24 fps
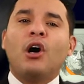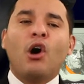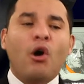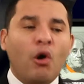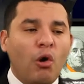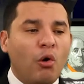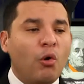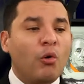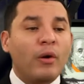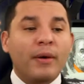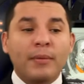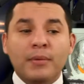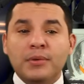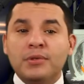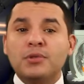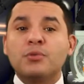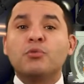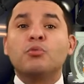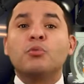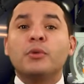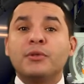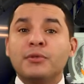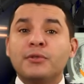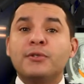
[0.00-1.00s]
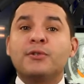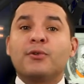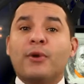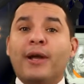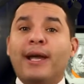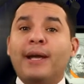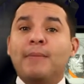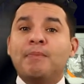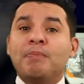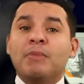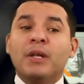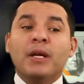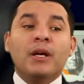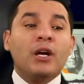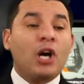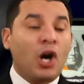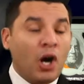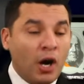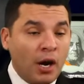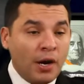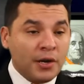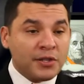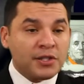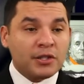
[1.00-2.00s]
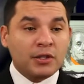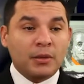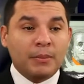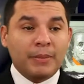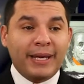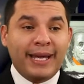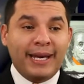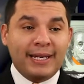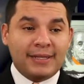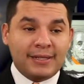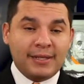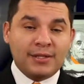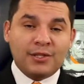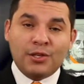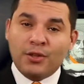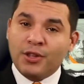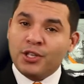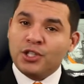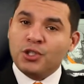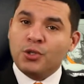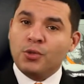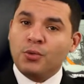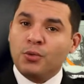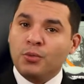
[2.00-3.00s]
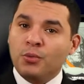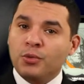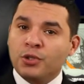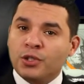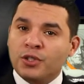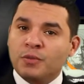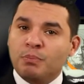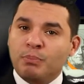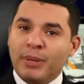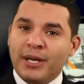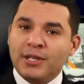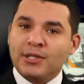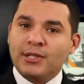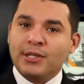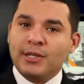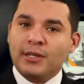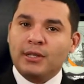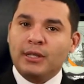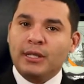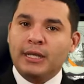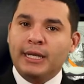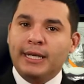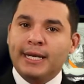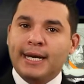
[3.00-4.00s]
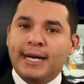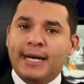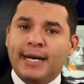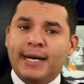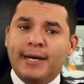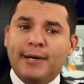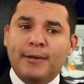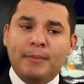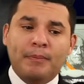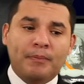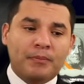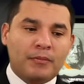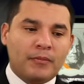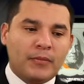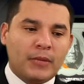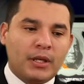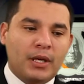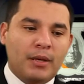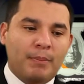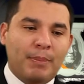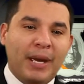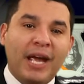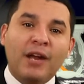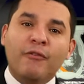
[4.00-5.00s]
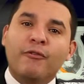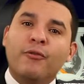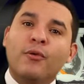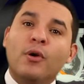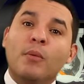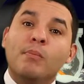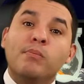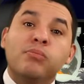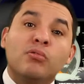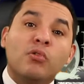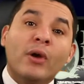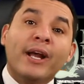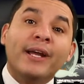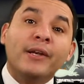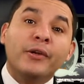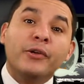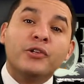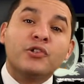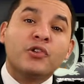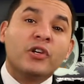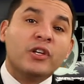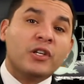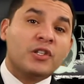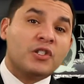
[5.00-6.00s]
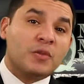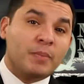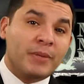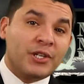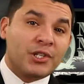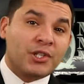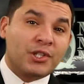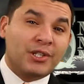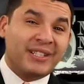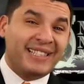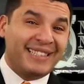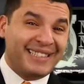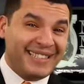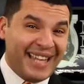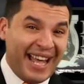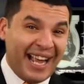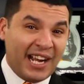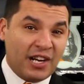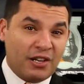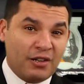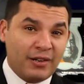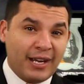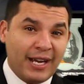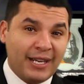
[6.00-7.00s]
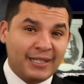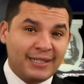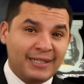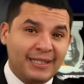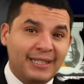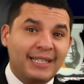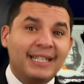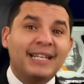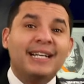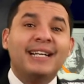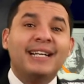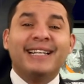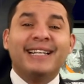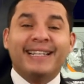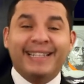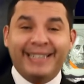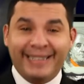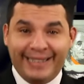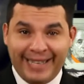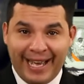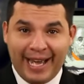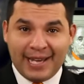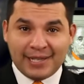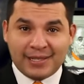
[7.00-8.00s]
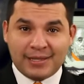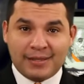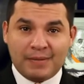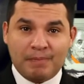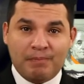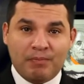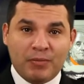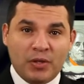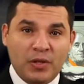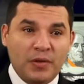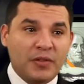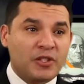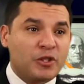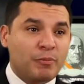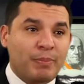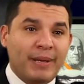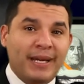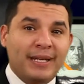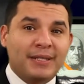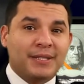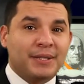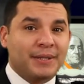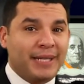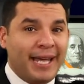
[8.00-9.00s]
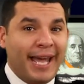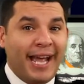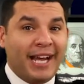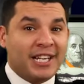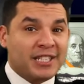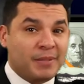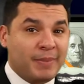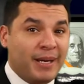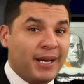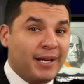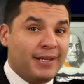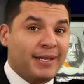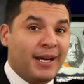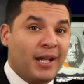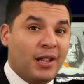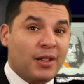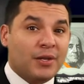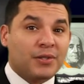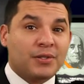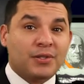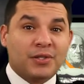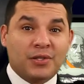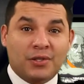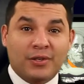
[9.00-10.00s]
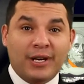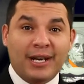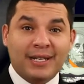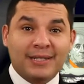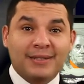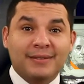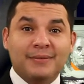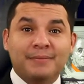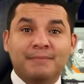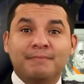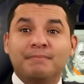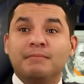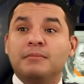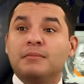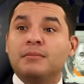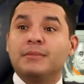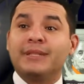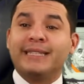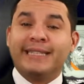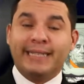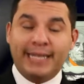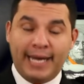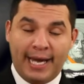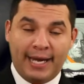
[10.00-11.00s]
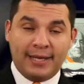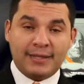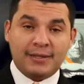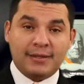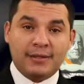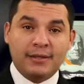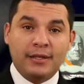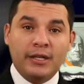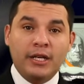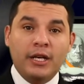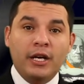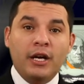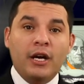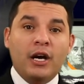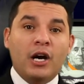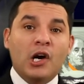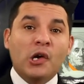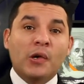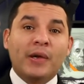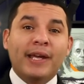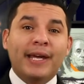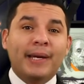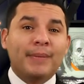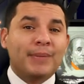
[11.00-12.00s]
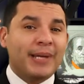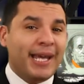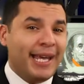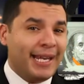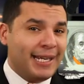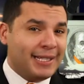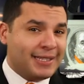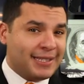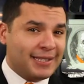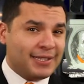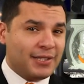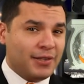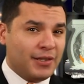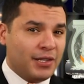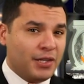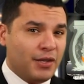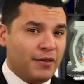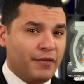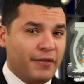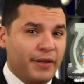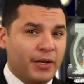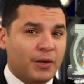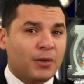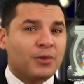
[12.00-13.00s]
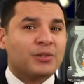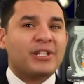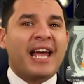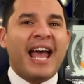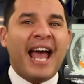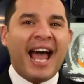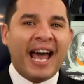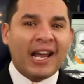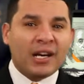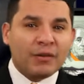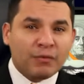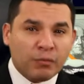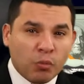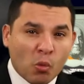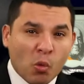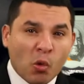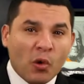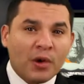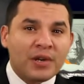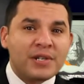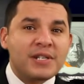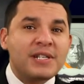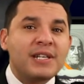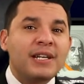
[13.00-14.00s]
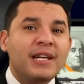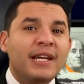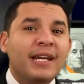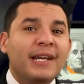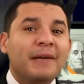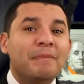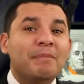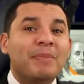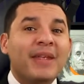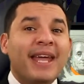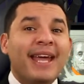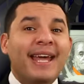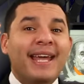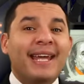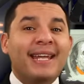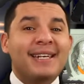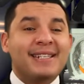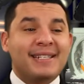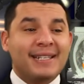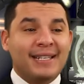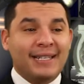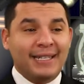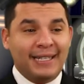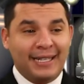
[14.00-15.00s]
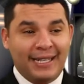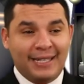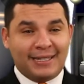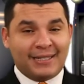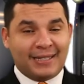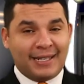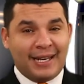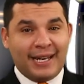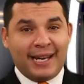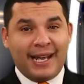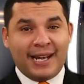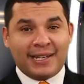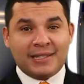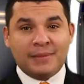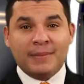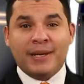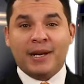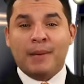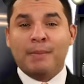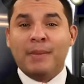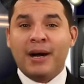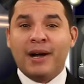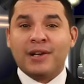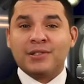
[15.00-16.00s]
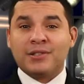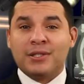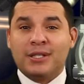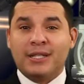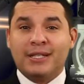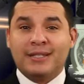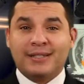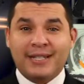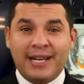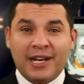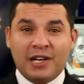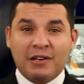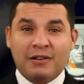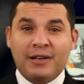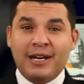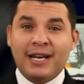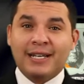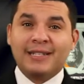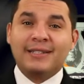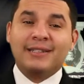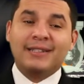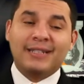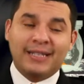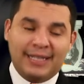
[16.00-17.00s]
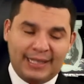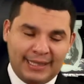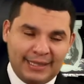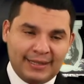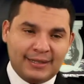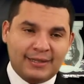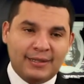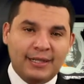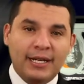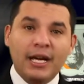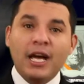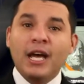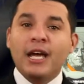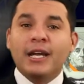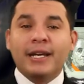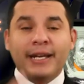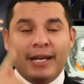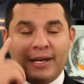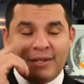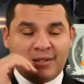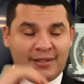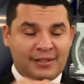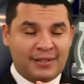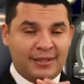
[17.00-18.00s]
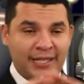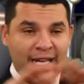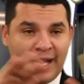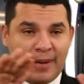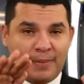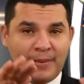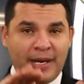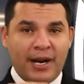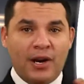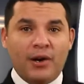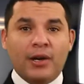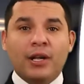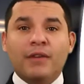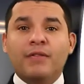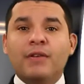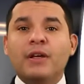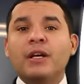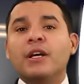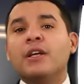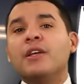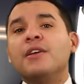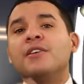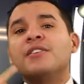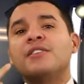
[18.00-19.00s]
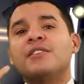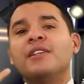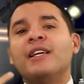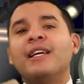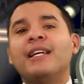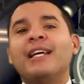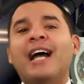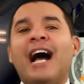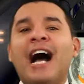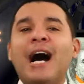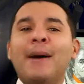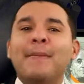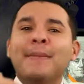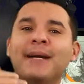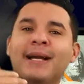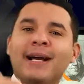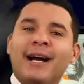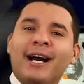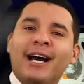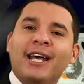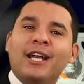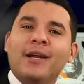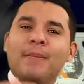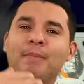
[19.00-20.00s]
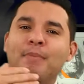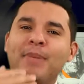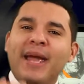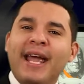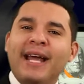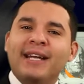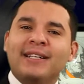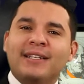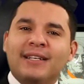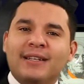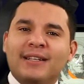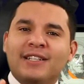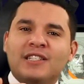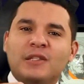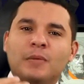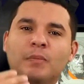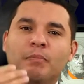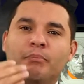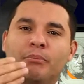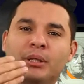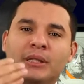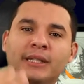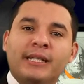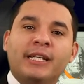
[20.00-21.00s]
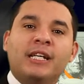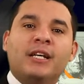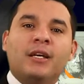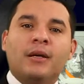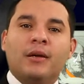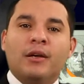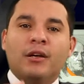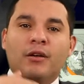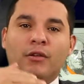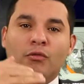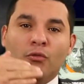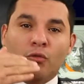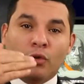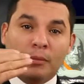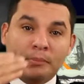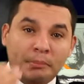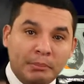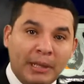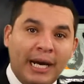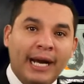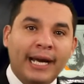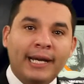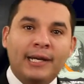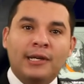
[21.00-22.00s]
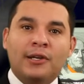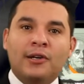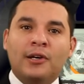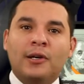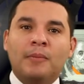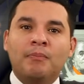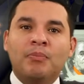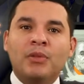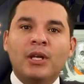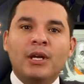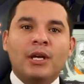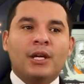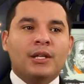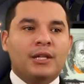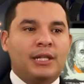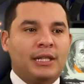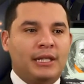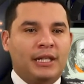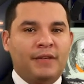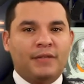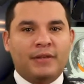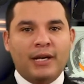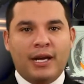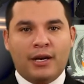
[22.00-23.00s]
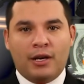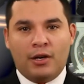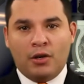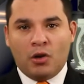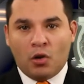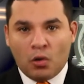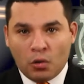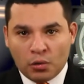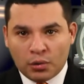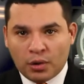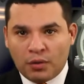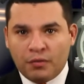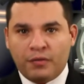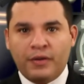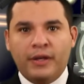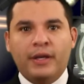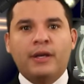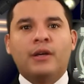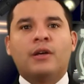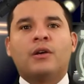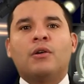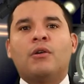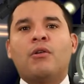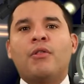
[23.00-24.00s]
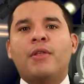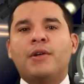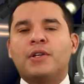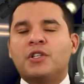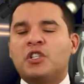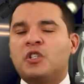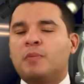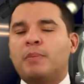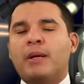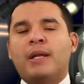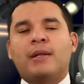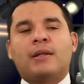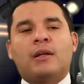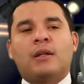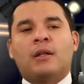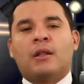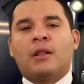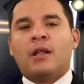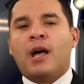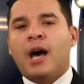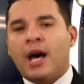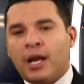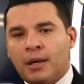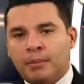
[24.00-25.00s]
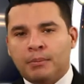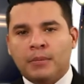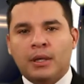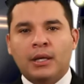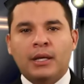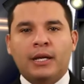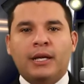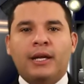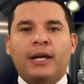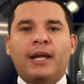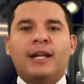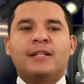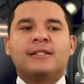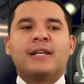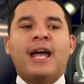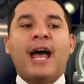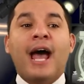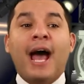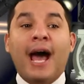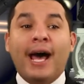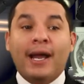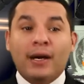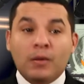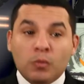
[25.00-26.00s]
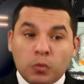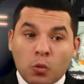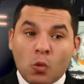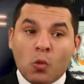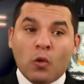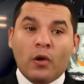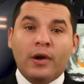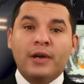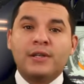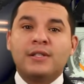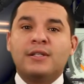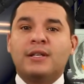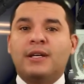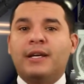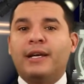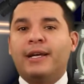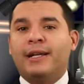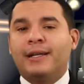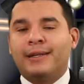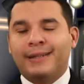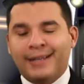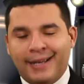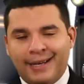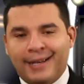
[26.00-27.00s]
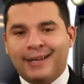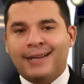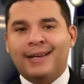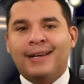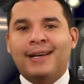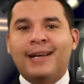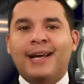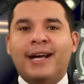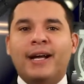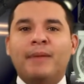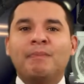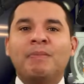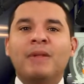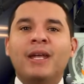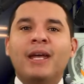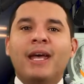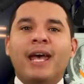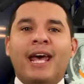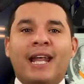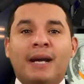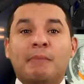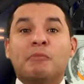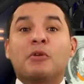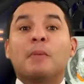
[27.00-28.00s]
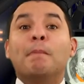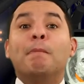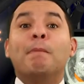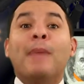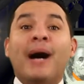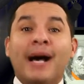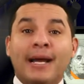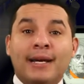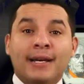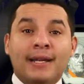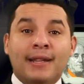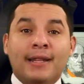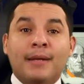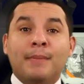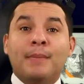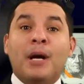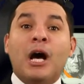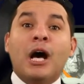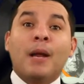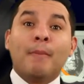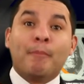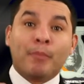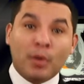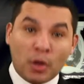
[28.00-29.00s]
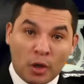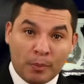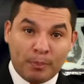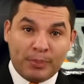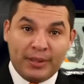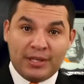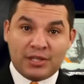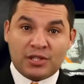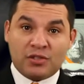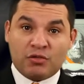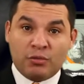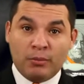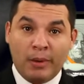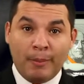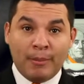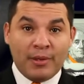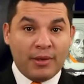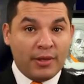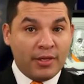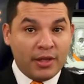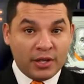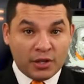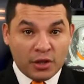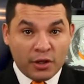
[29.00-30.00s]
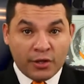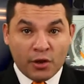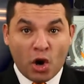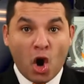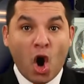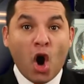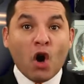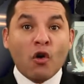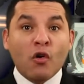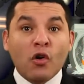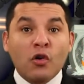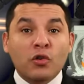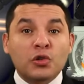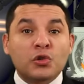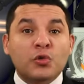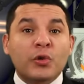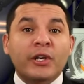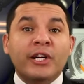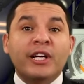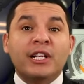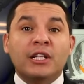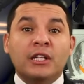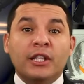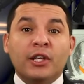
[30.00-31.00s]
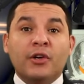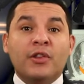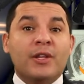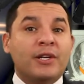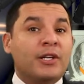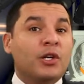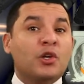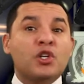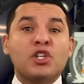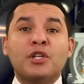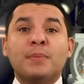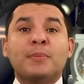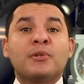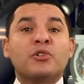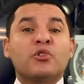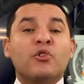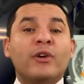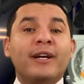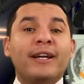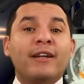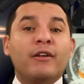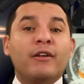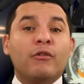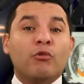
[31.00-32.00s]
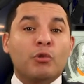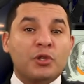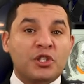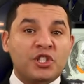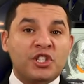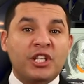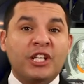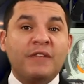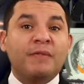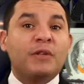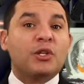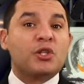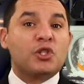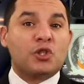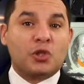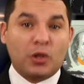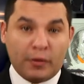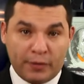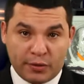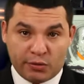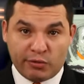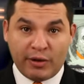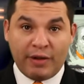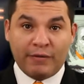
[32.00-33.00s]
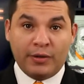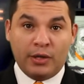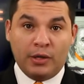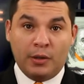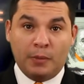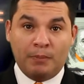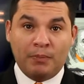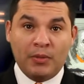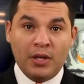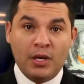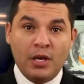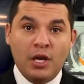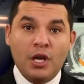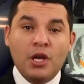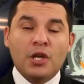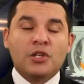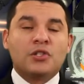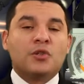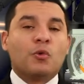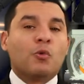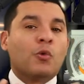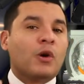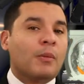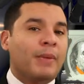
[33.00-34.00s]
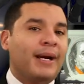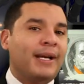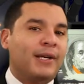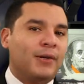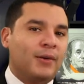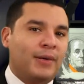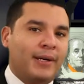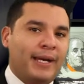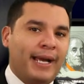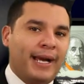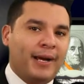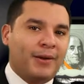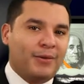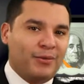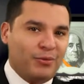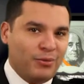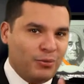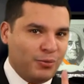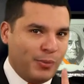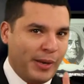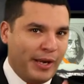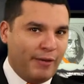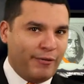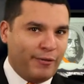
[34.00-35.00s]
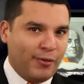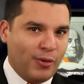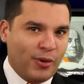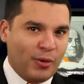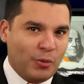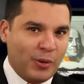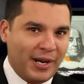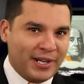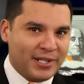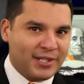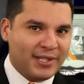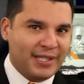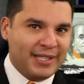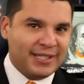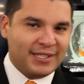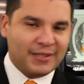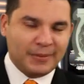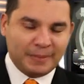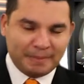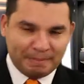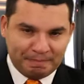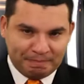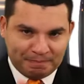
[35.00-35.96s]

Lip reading: Oh, it was great. Awesome. And it says here that you just basically pay for a brand new transmission. Is that correct? Yes. You spent X amount of dollars, correct? Yes. Okay, and it says here that your vehicle's out of warranty and it's got X amount of miles on it, is that correct? Yes. Now, stop narrative. You see, I'm kind of painting this bleak reminder that they've got an older vehicle, they just spent a lot of money, it's out of warranty, da-da-da-da-da, and I'm reminding them on purpose. Remember, the RO is already cleared, the dealership has already received their service revenue. So what am I doing now? Wait for it, watch this.